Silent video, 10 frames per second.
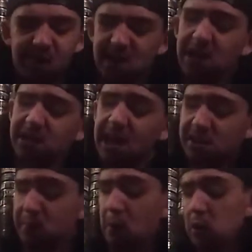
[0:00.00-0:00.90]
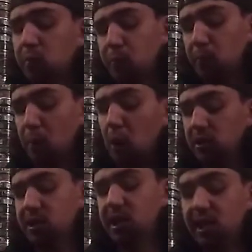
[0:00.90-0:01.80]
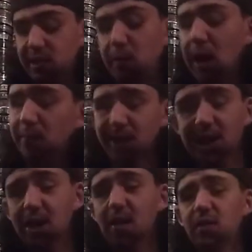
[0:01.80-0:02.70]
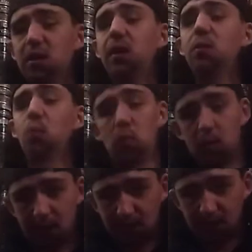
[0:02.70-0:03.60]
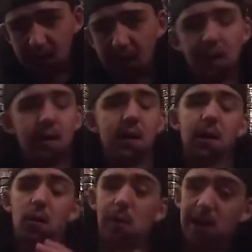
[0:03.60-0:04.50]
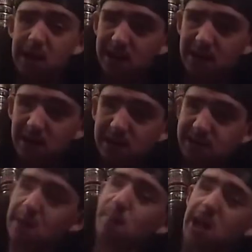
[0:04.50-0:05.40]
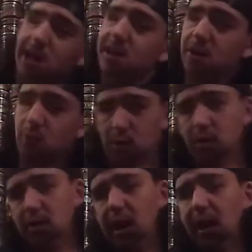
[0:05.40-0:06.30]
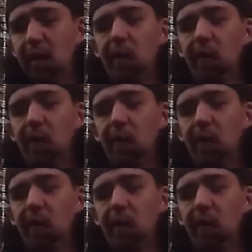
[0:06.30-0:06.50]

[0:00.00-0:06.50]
There's actually multiple parts to this, but I'm going to get it all done in one. Why? Because I'm that dude, okay?